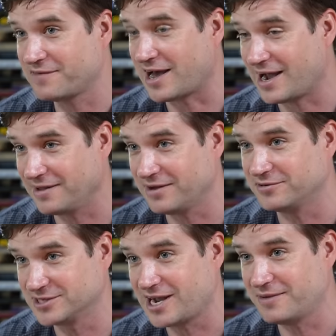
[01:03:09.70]
a high
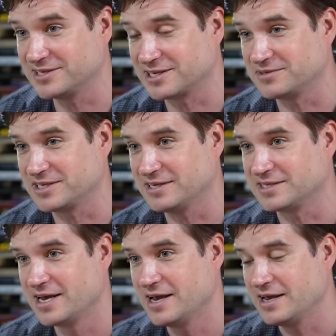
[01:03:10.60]
level job in some sense,
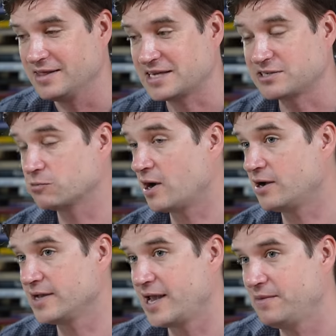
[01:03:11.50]
that's the
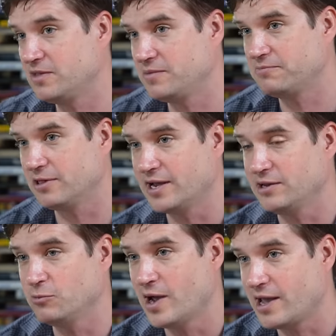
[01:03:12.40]
wrong game to be
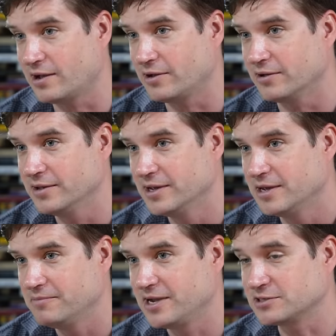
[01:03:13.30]
playing well.
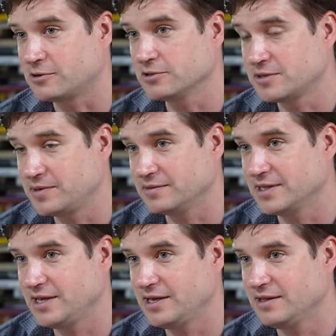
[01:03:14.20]
Yeah. Because
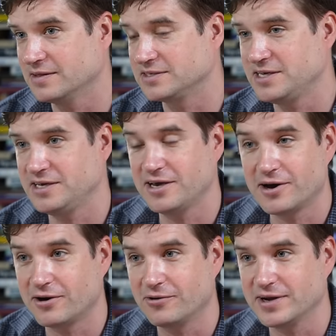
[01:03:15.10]
ultimately, the
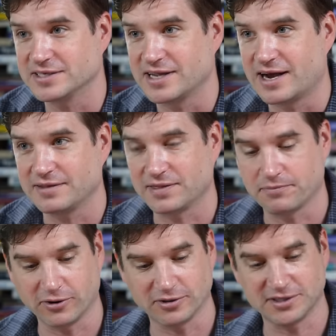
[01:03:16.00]
CEO is not the
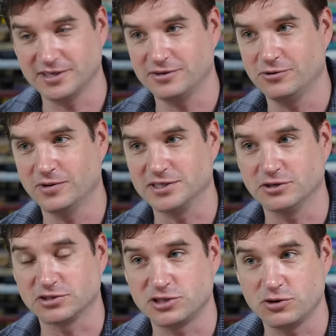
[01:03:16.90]
person who was,
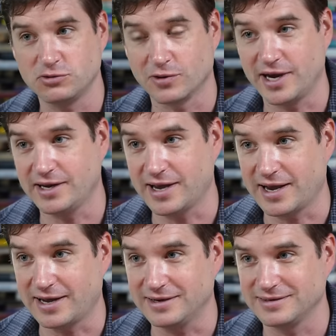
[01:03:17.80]
you're so great
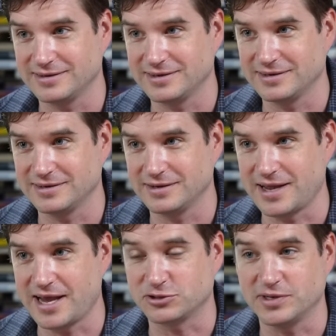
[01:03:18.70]
at
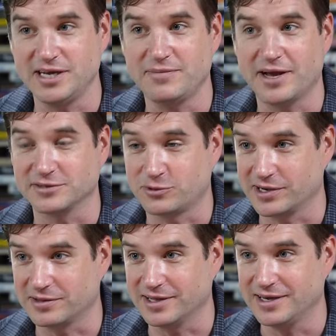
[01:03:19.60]
answering emails
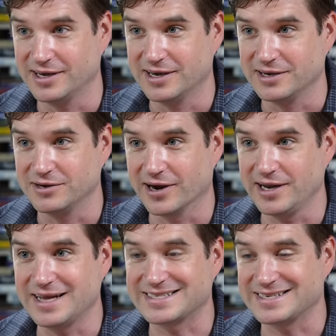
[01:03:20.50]
quickly. You're
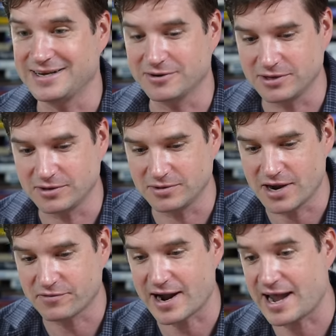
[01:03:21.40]
right. It's you're, you're
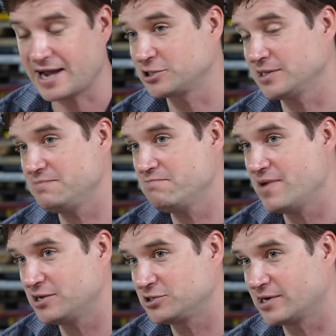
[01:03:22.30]
never actually
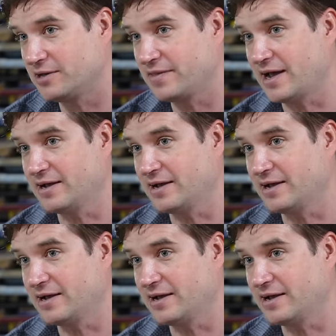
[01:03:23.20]
measured yeah, you, on that.